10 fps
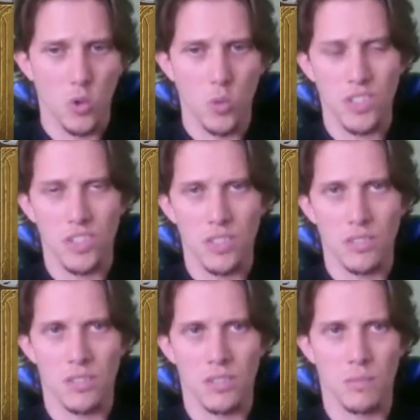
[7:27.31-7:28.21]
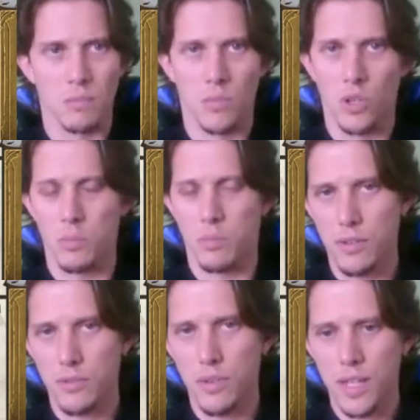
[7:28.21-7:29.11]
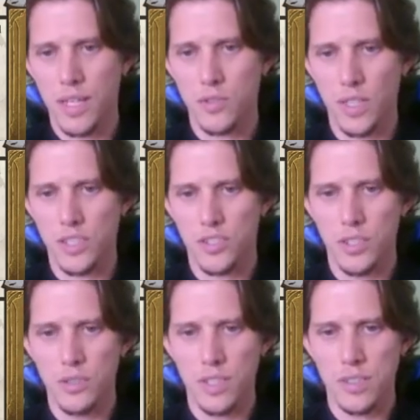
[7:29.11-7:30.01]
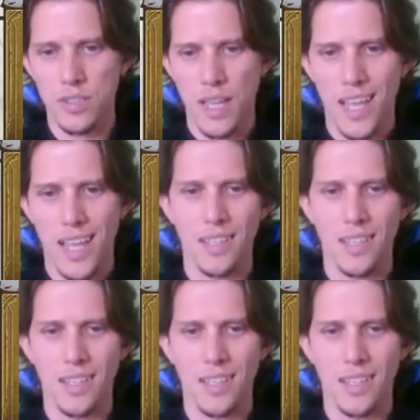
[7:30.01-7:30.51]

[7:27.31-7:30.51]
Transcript: which is more powerful against ranged units,